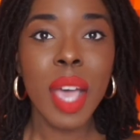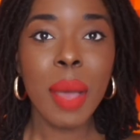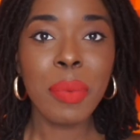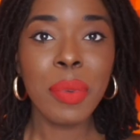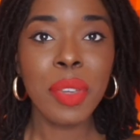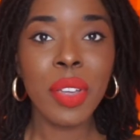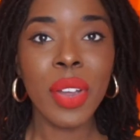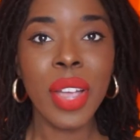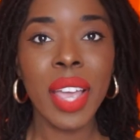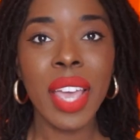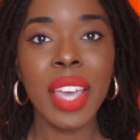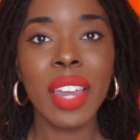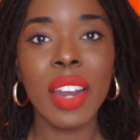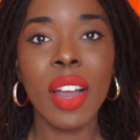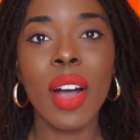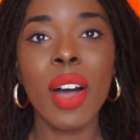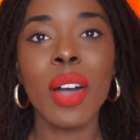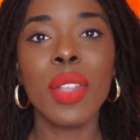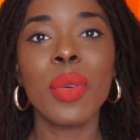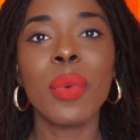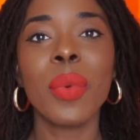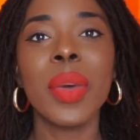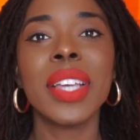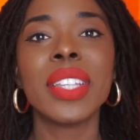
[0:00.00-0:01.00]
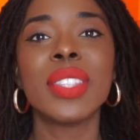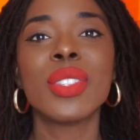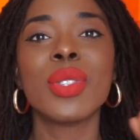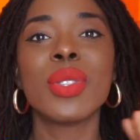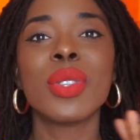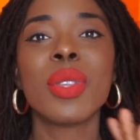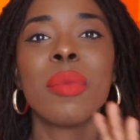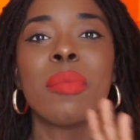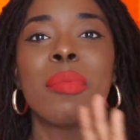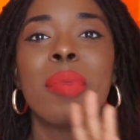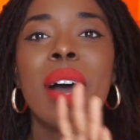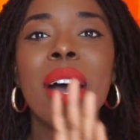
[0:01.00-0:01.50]
Top of your head all the way
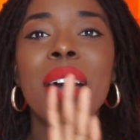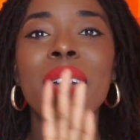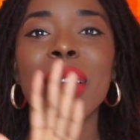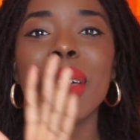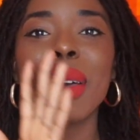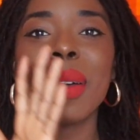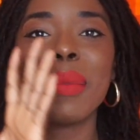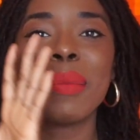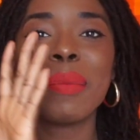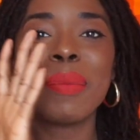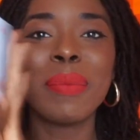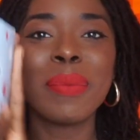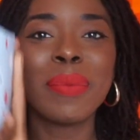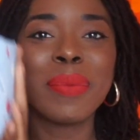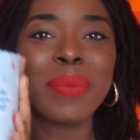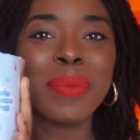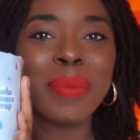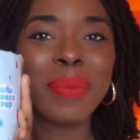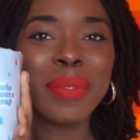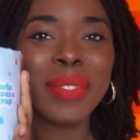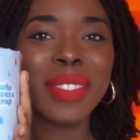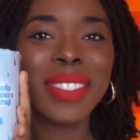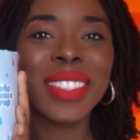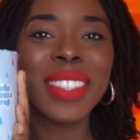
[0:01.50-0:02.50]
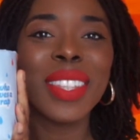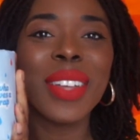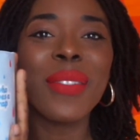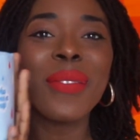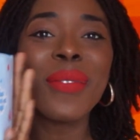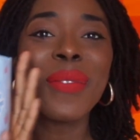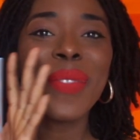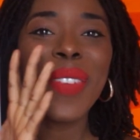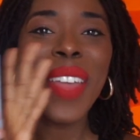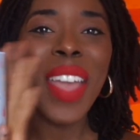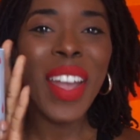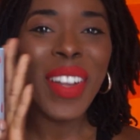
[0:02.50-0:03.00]
to the bottom, the
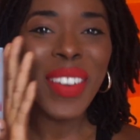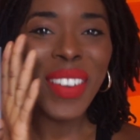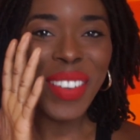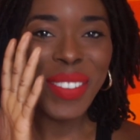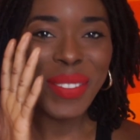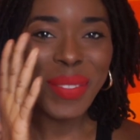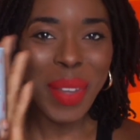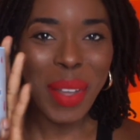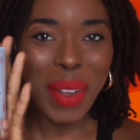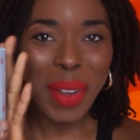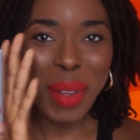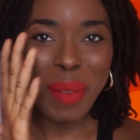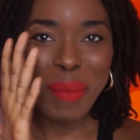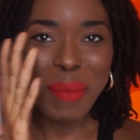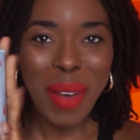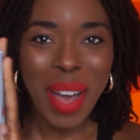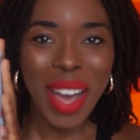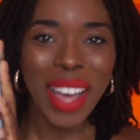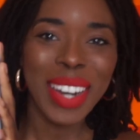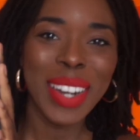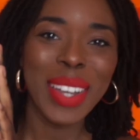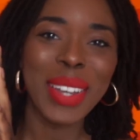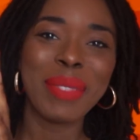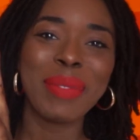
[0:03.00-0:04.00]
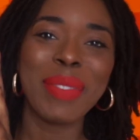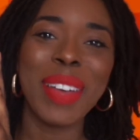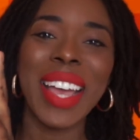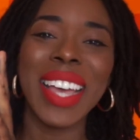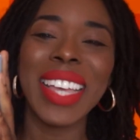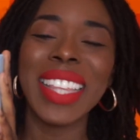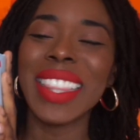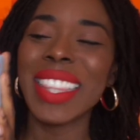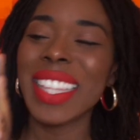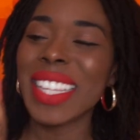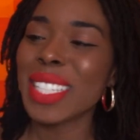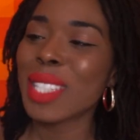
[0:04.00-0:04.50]
very, very bottom,
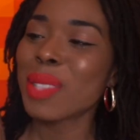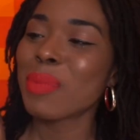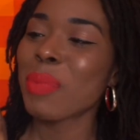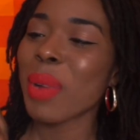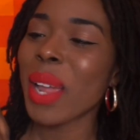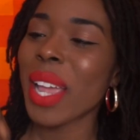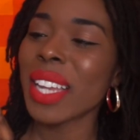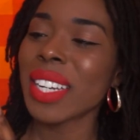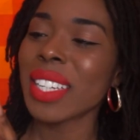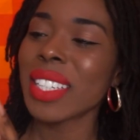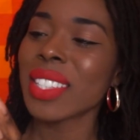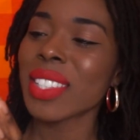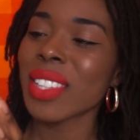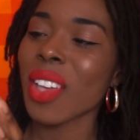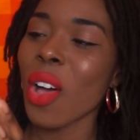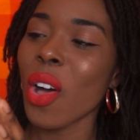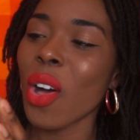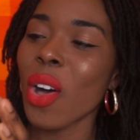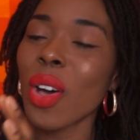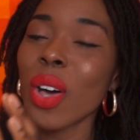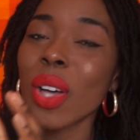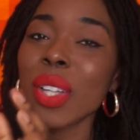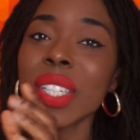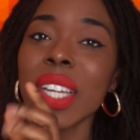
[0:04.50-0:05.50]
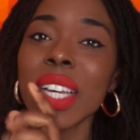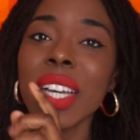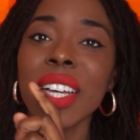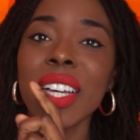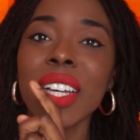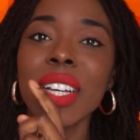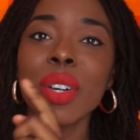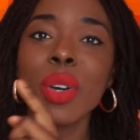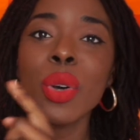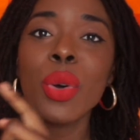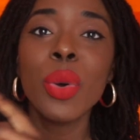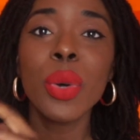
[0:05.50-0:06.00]
and this brand is called
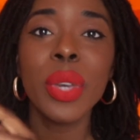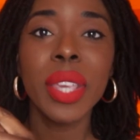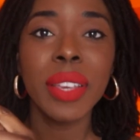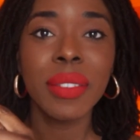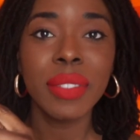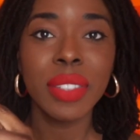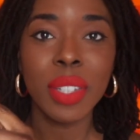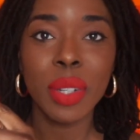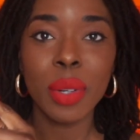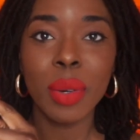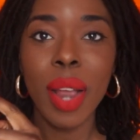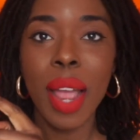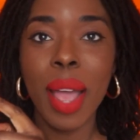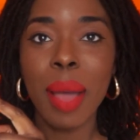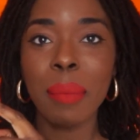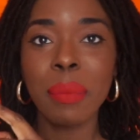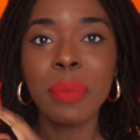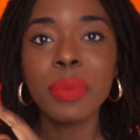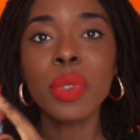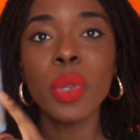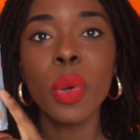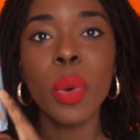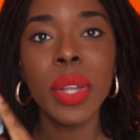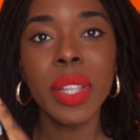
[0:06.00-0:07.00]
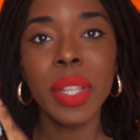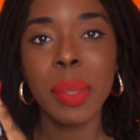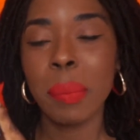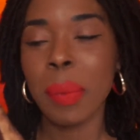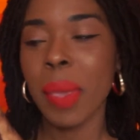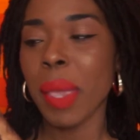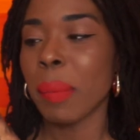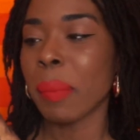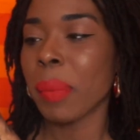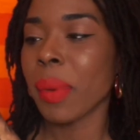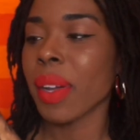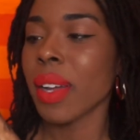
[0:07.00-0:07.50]
Who Gives a Crap Toilet
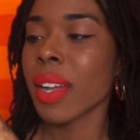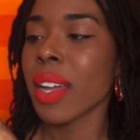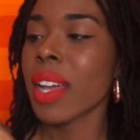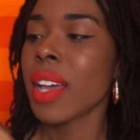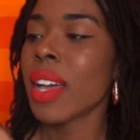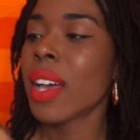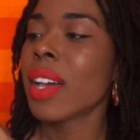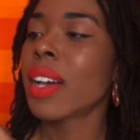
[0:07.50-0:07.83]
Paper.